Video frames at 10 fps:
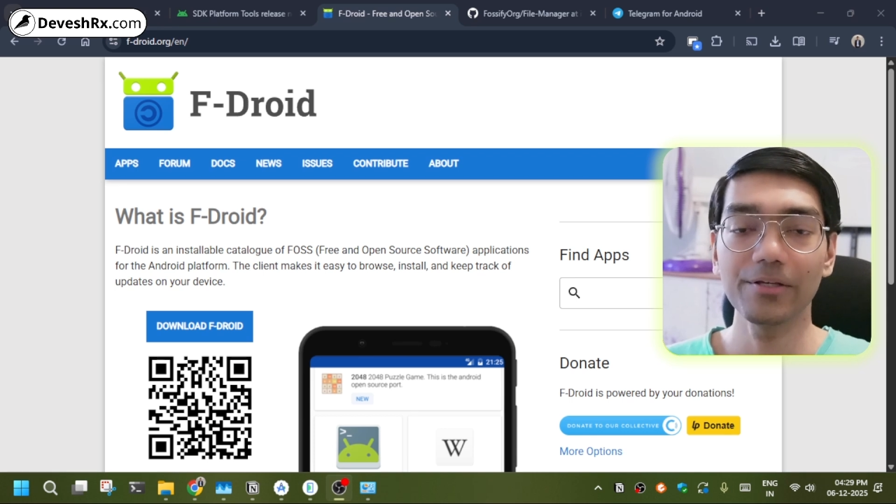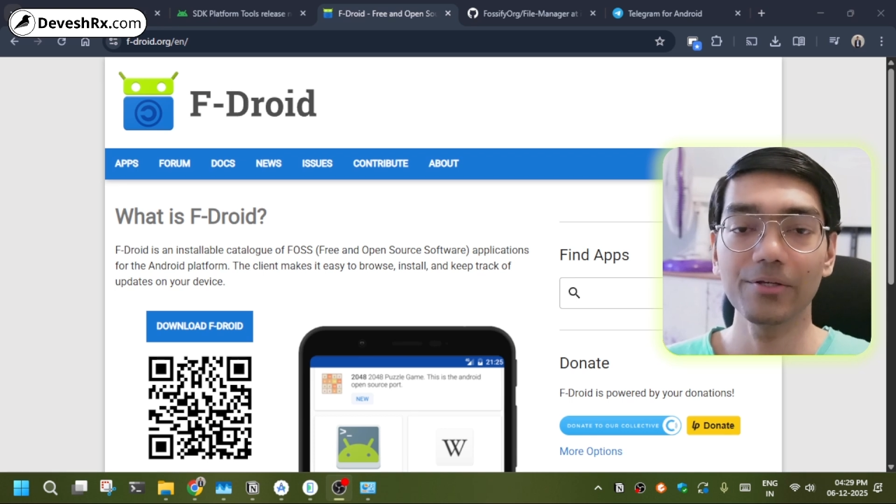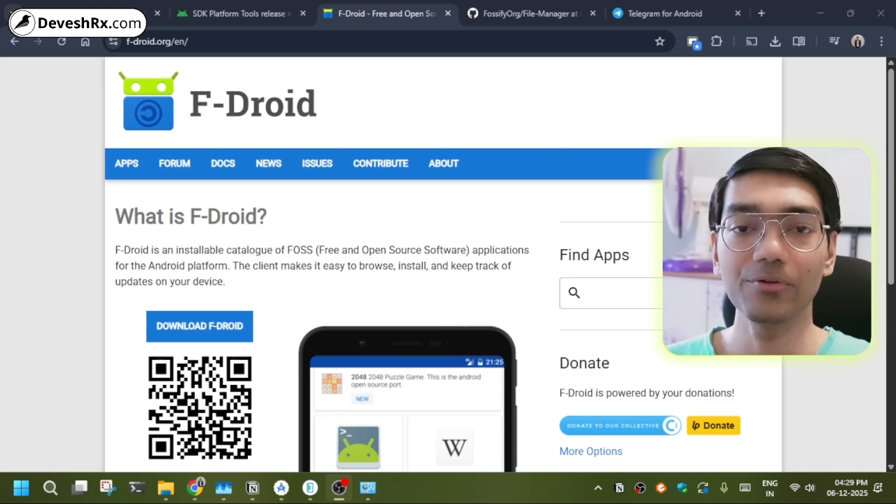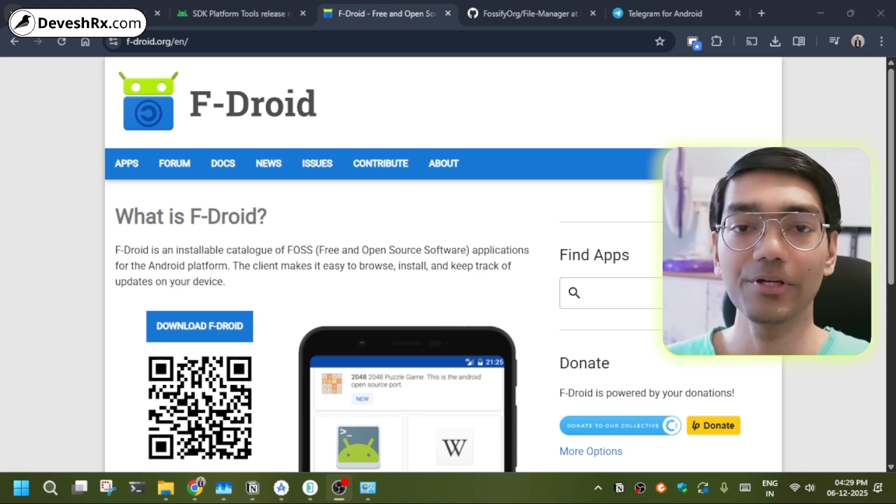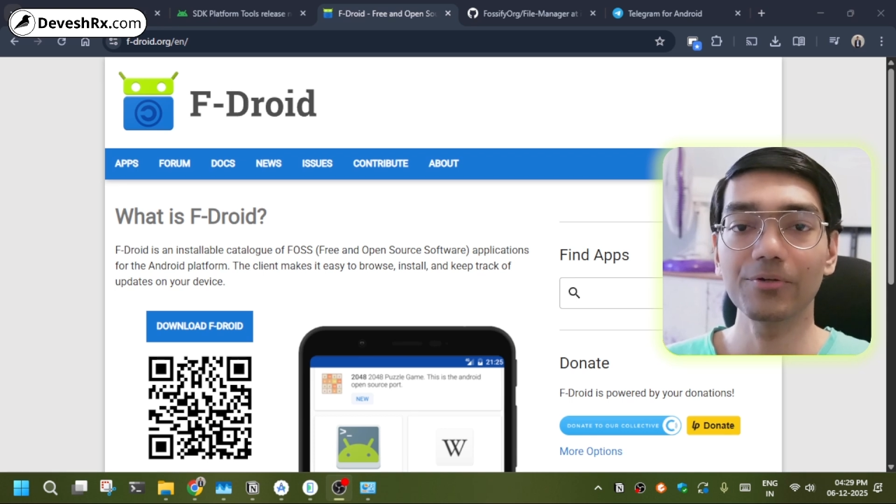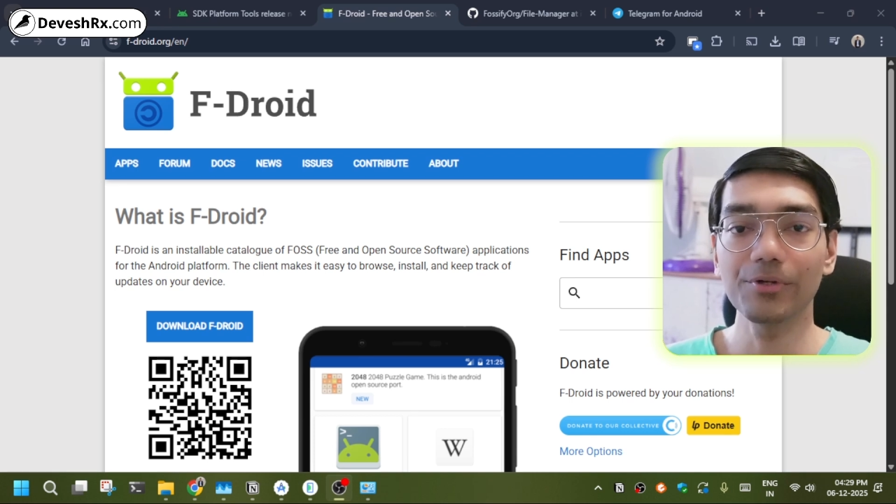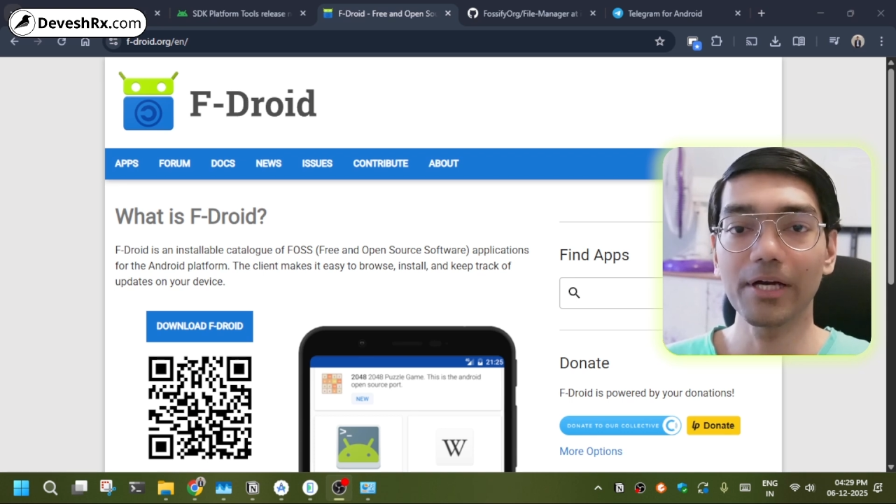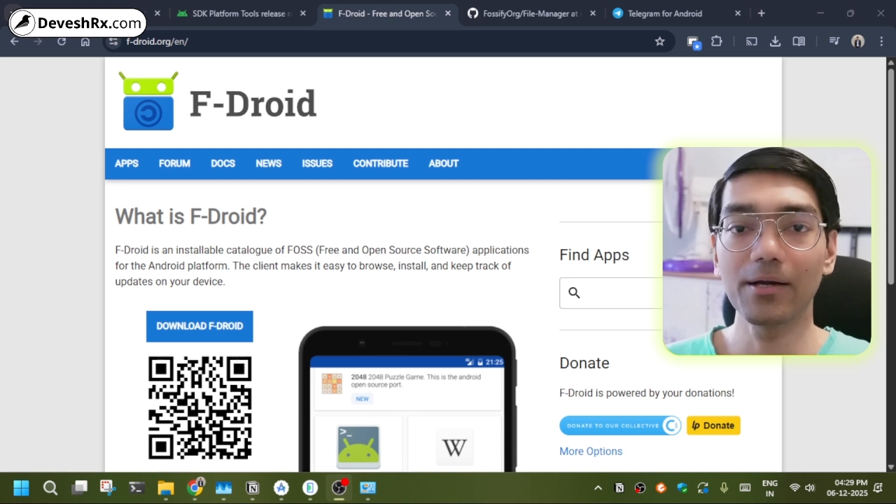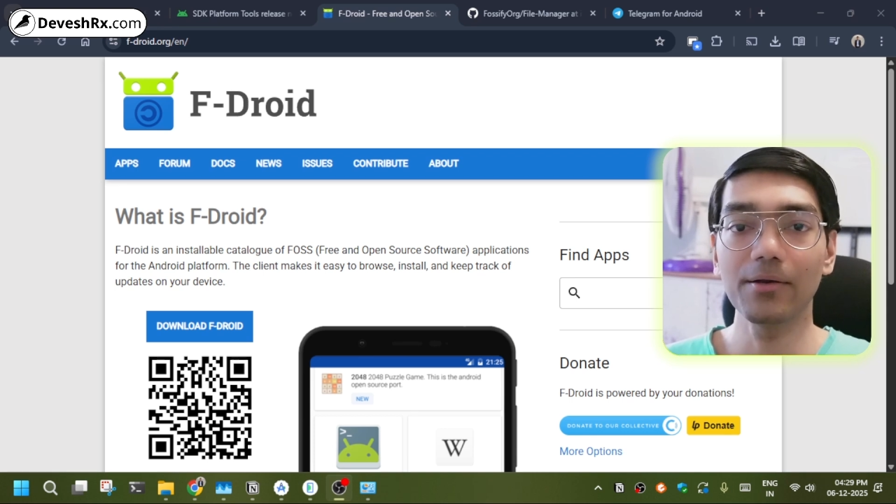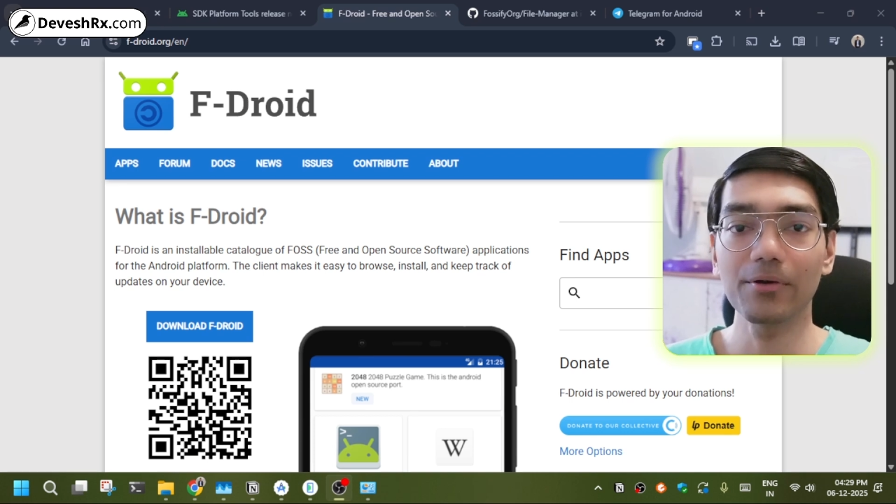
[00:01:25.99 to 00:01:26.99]
you need to
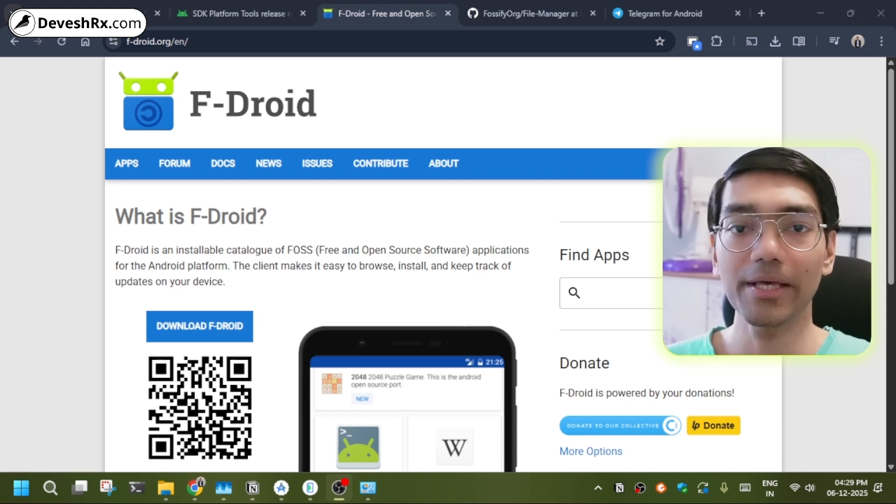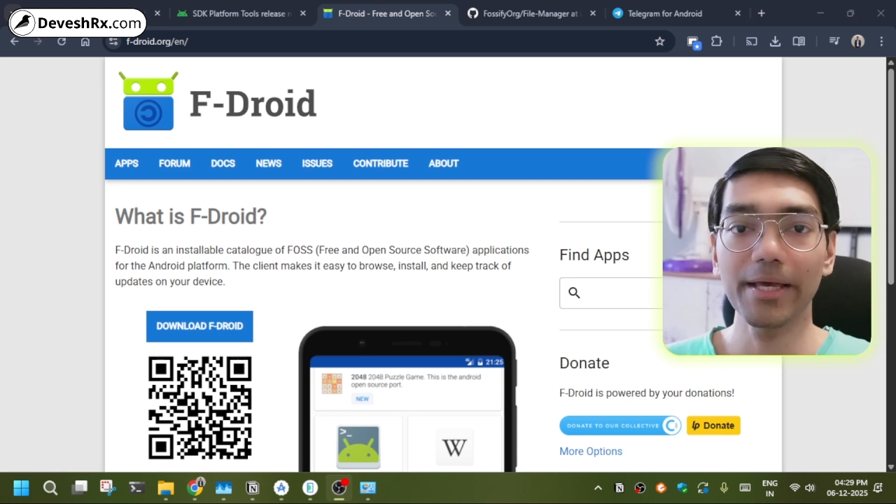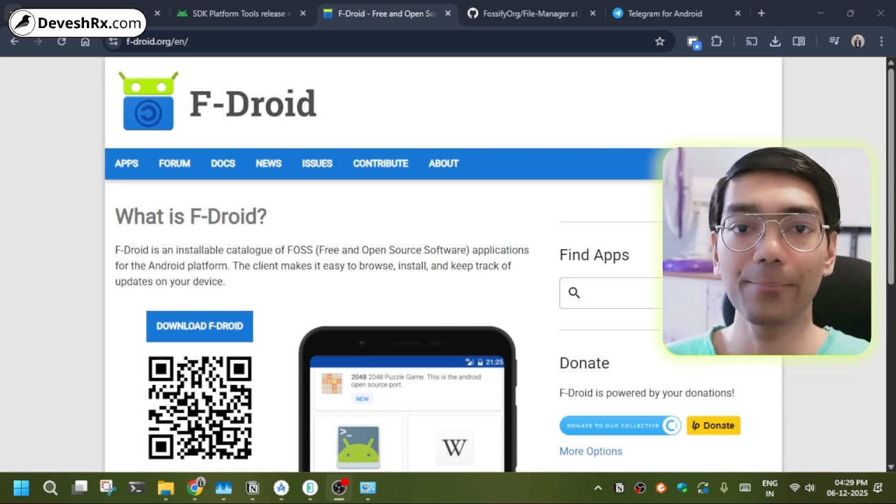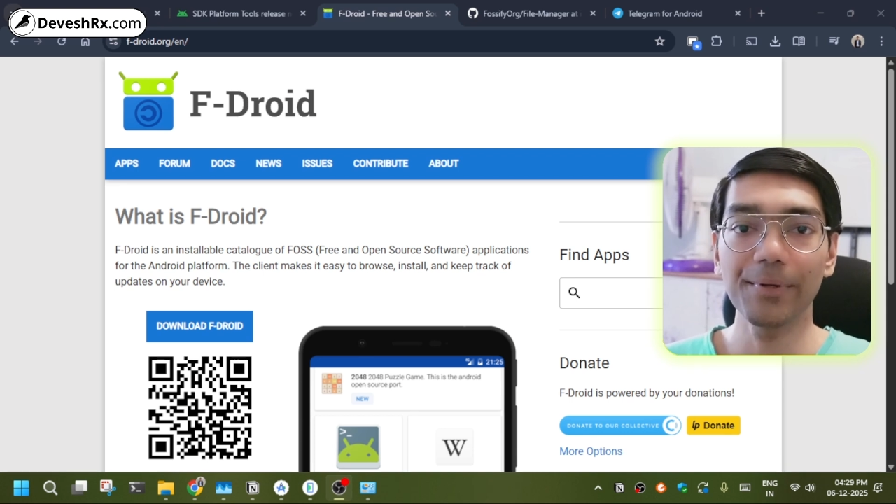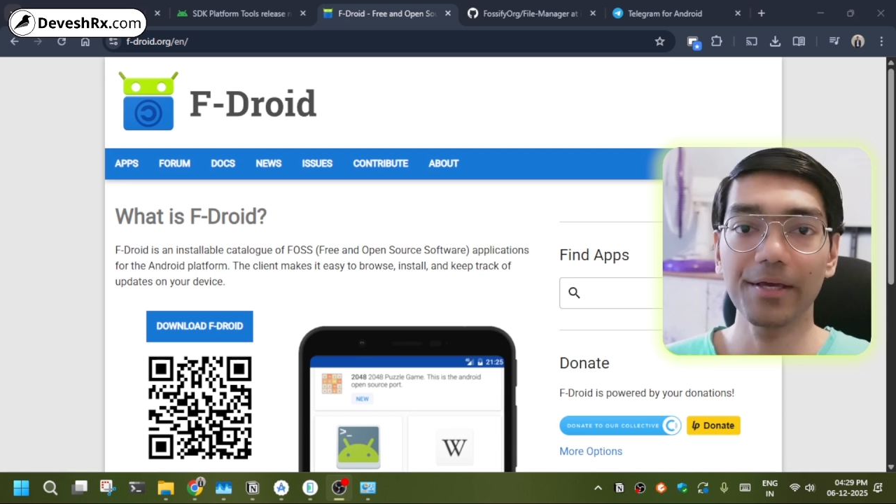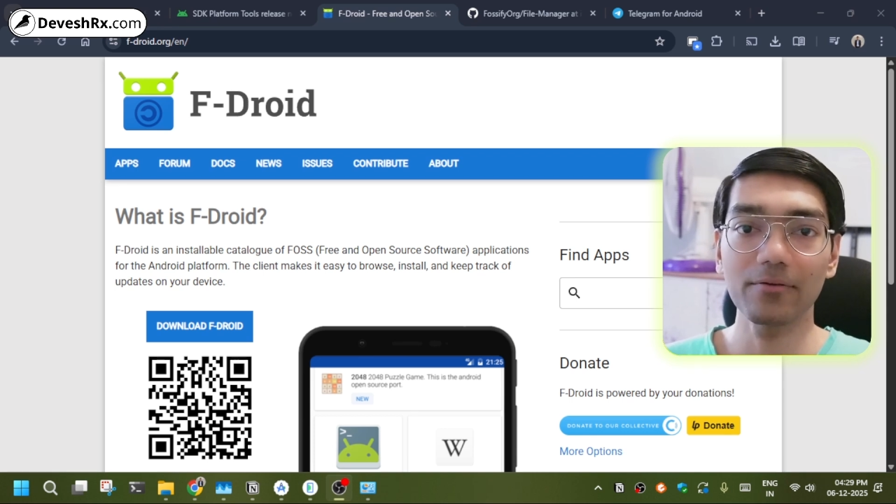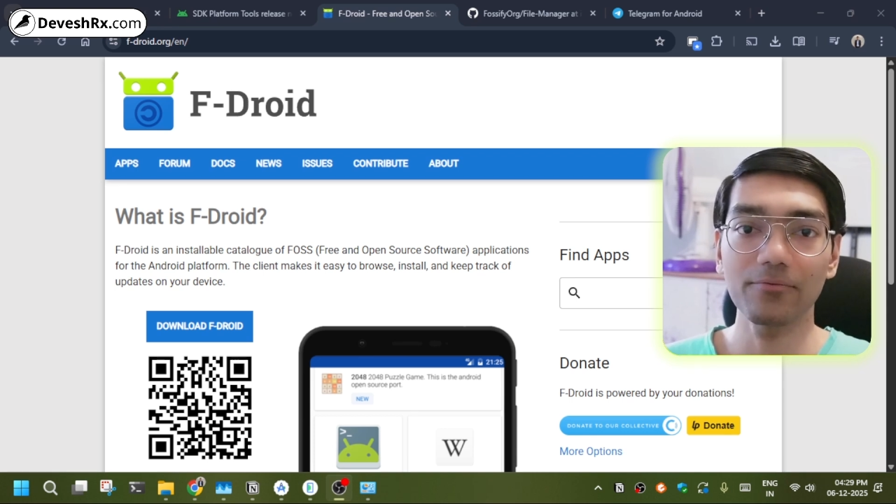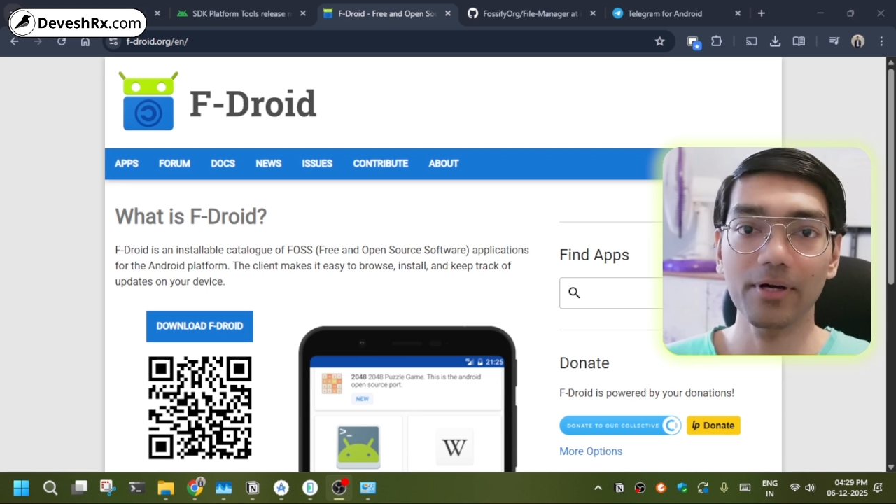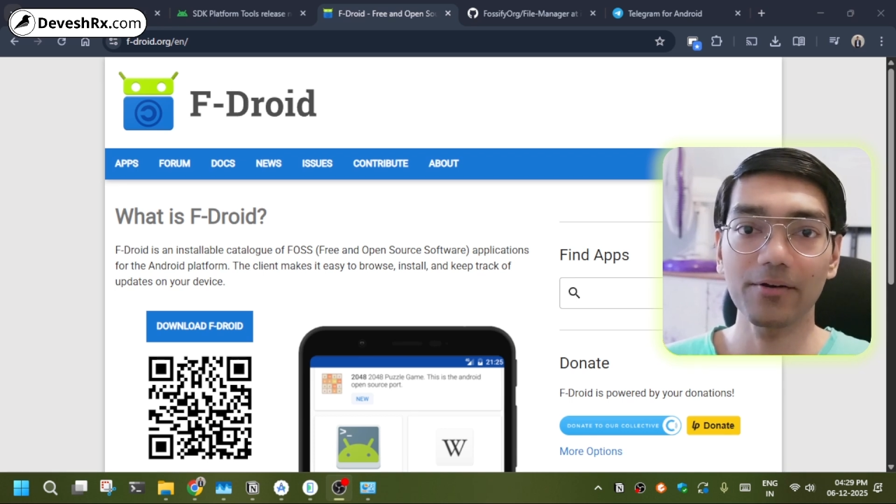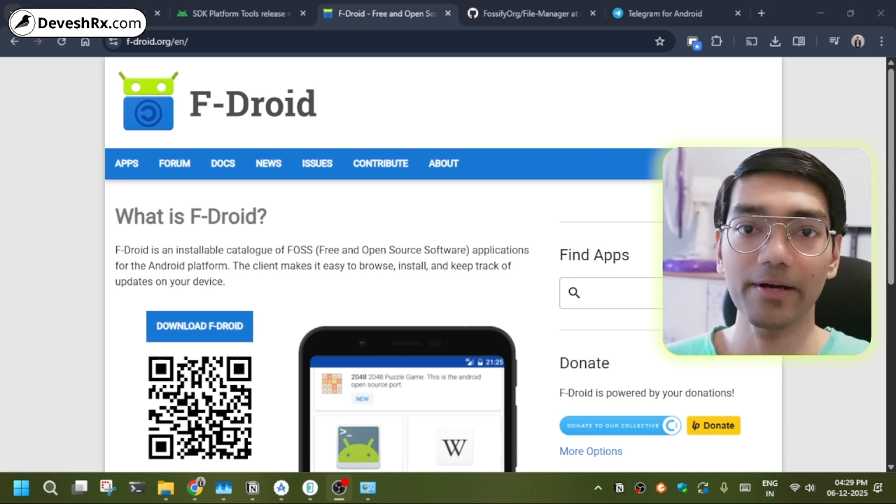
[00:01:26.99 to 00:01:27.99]
download the APK
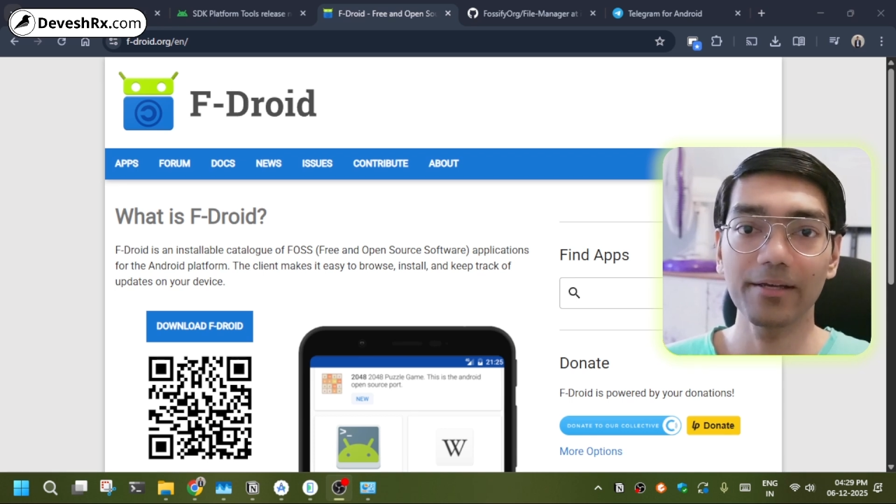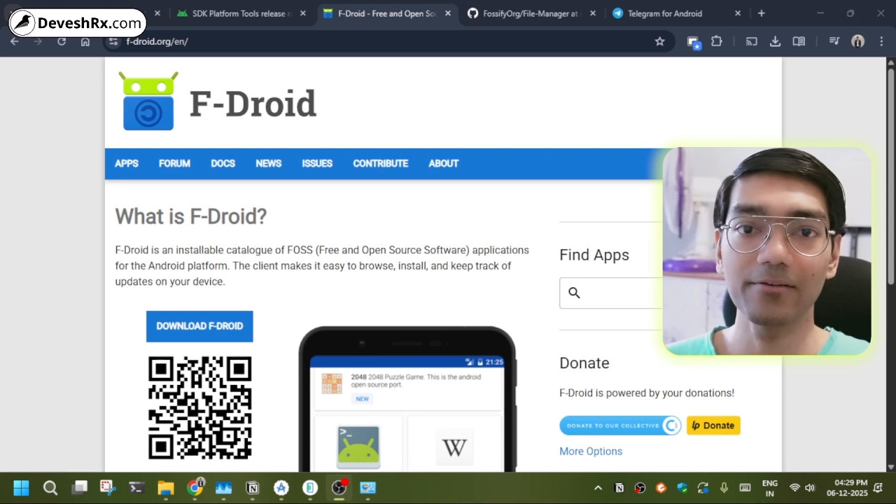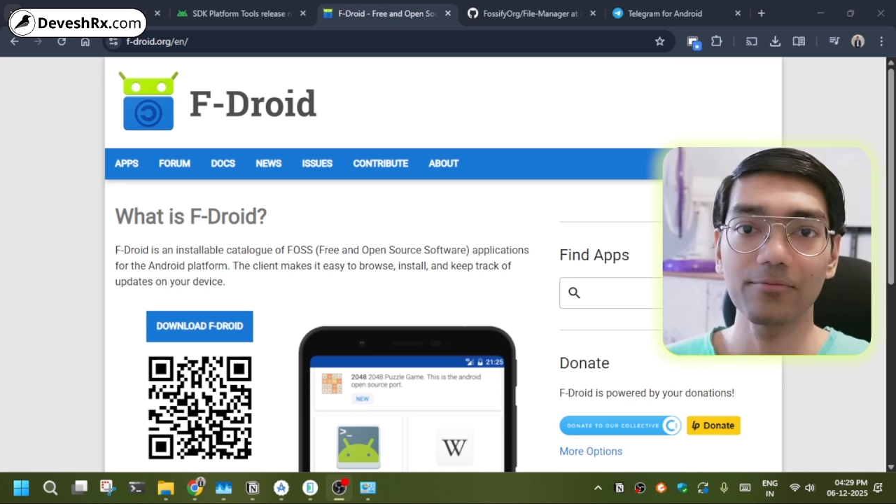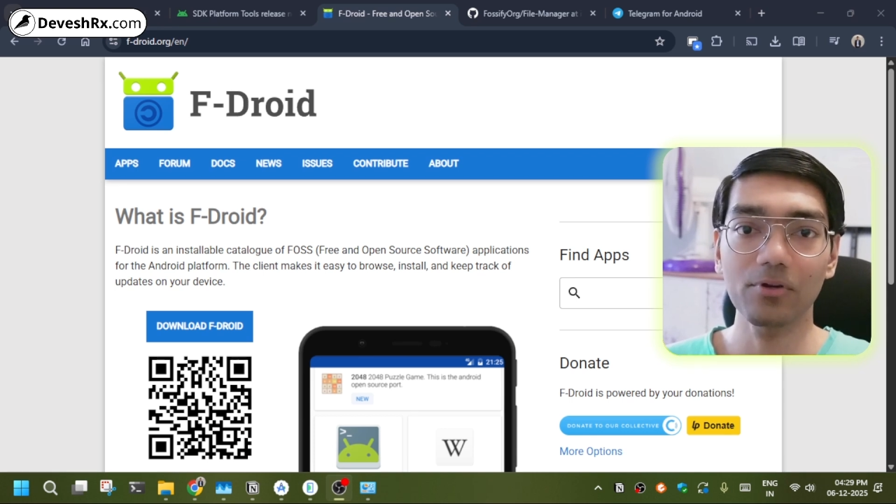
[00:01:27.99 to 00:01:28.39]
file